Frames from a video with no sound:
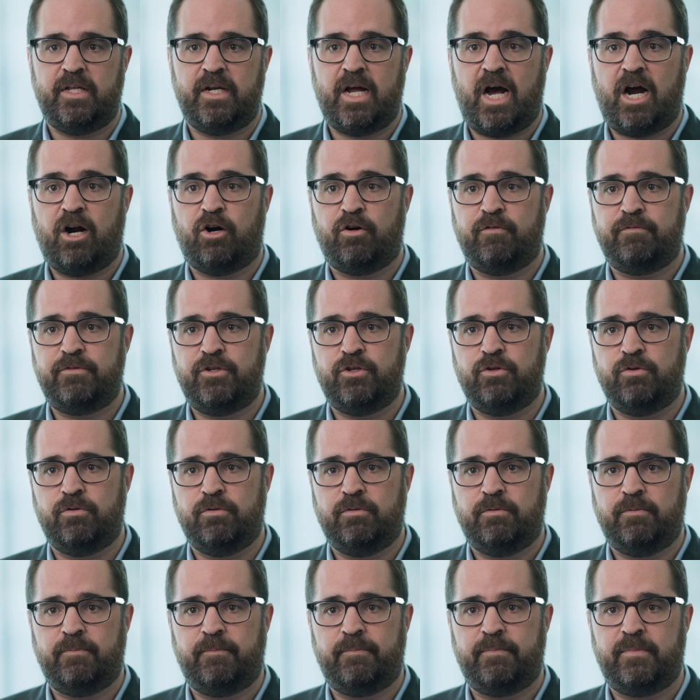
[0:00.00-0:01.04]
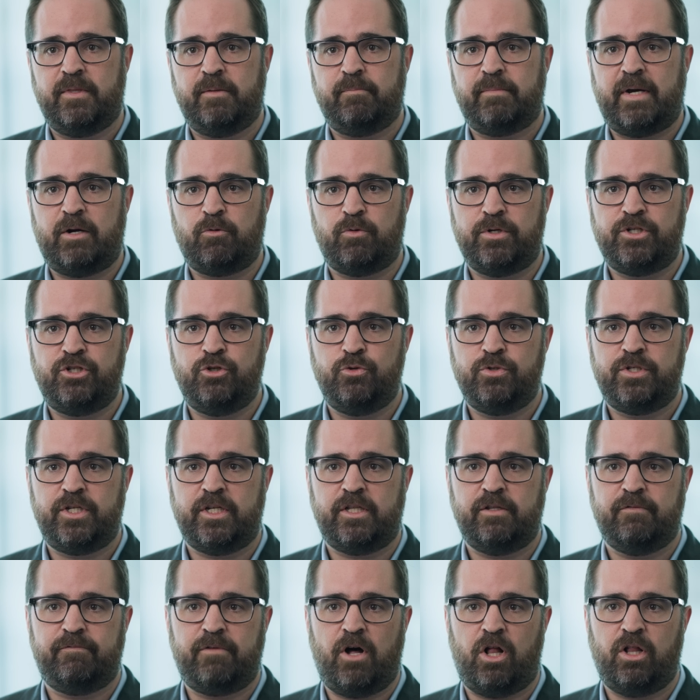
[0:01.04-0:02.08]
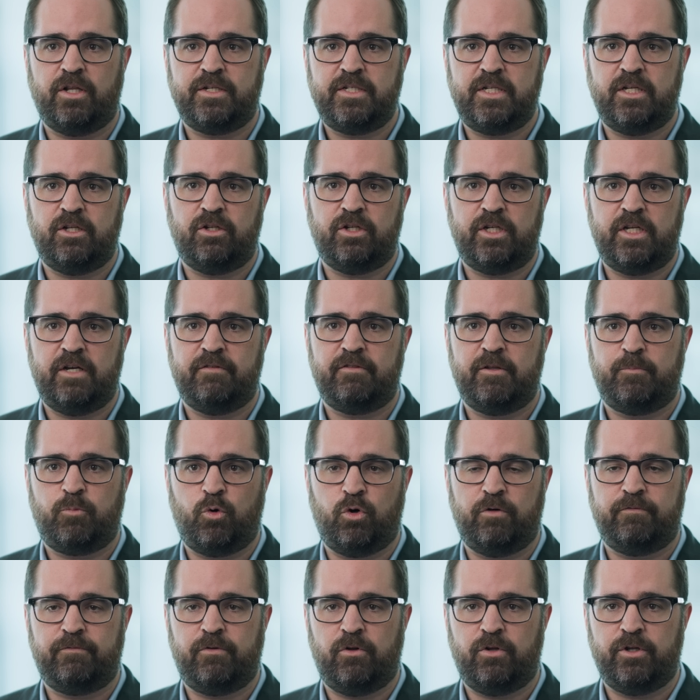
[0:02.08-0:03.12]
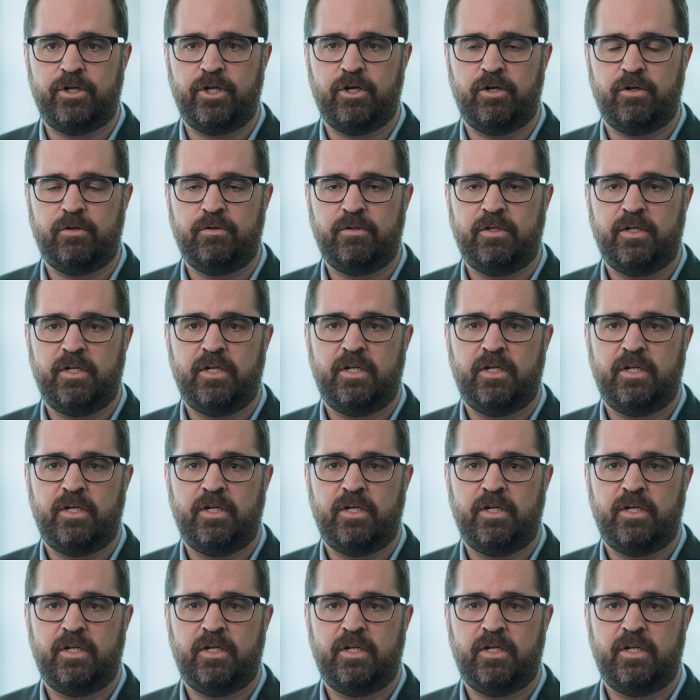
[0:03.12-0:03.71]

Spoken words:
In our view, by reducing the volatility of the portfolio,